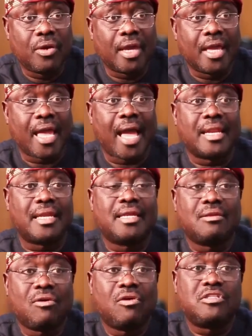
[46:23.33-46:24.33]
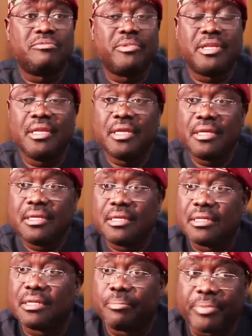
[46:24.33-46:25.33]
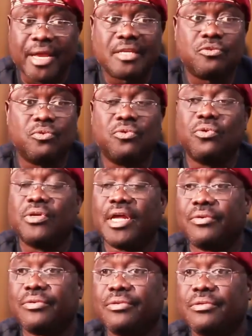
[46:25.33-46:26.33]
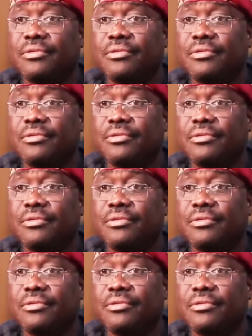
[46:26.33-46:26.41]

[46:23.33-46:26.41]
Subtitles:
okay, and then ultimately the price will go down.